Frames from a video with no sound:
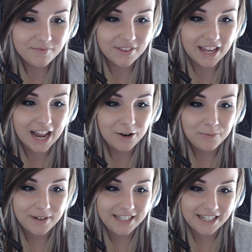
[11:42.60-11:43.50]
How
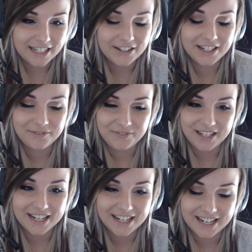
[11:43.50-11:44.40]
many, okay,
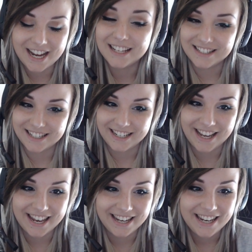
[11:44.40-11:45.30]
Mia asking
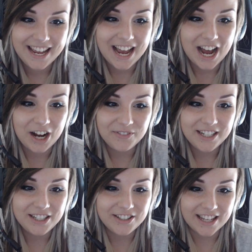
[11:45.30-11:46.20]
again, how
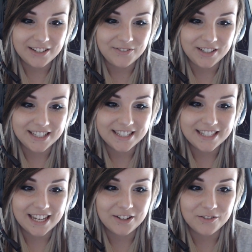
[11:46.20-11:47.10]
many jelly beans
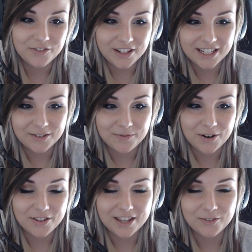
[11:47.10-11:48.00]
can you fit in your
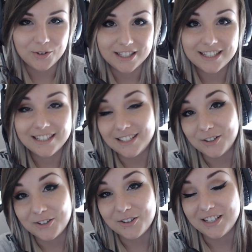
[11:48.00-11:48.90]
mouth at once? That's a
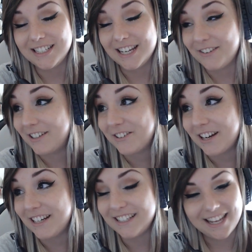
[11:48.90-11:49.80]
good question. Never
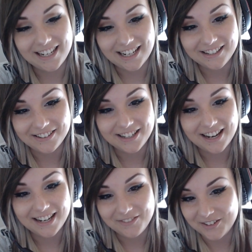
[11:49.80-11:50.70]
tried it. Can't answer
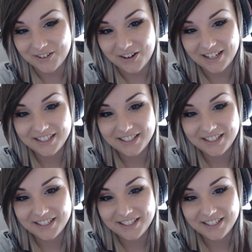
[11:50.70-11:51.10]
that. I'm sorry.